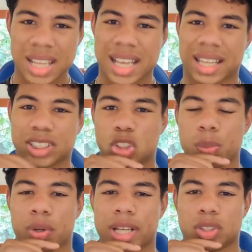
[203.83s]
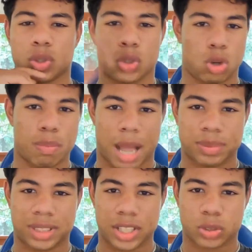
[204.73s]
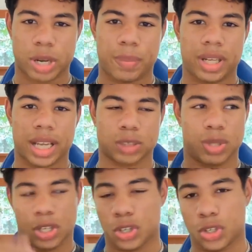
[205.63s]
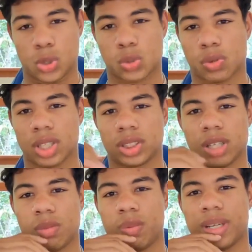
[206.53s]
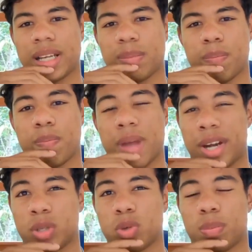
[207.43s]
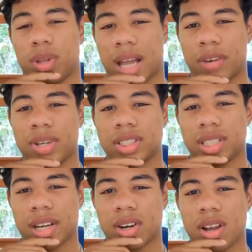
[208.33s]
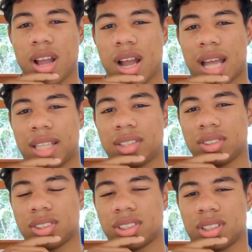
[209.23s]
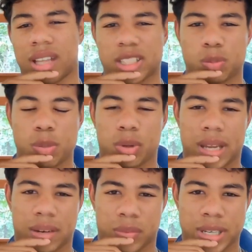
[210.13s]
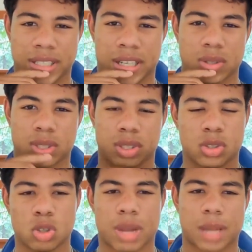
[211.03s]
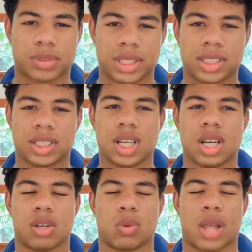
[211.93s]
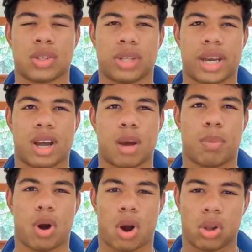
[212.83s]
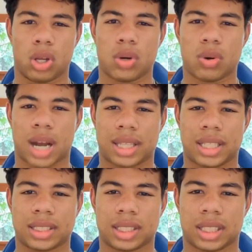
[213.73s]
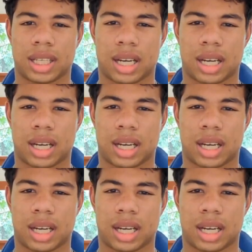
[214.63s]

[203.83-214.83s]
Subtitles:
yeah, that's super great. So Google Maps data scraping has been huge for us, and we've been getting better reply rates there. I think there's just less people reaching out to the Google Maps leads rather than Apollo. I think it's a